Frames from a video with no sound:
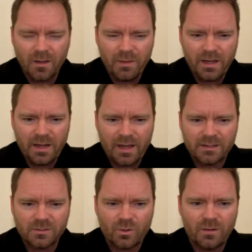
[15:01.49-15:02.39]
Amanda
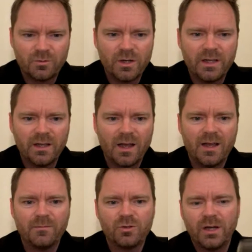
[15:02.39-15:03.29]
asks what I'm drinking. I am